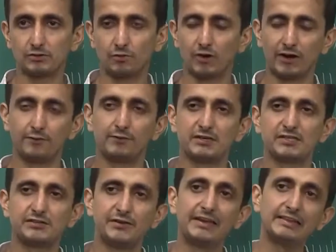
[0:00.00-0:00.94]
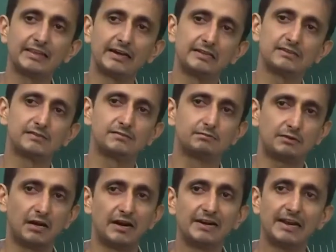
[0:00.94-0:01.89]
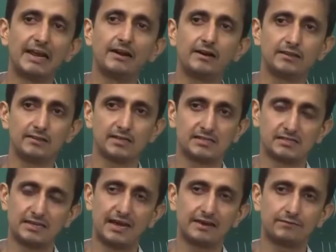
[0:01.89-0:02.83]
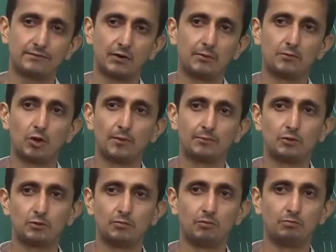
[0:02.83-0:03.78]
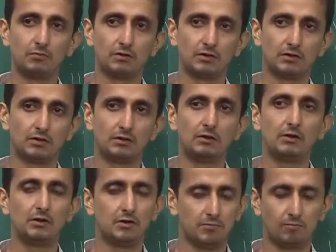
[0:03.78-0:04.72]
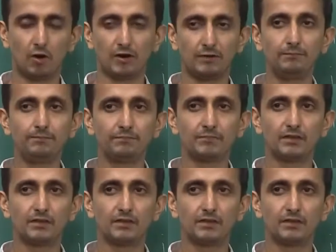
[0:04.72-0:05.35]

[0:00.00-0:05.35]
So, whatever string that is contained in the stack from top to bottom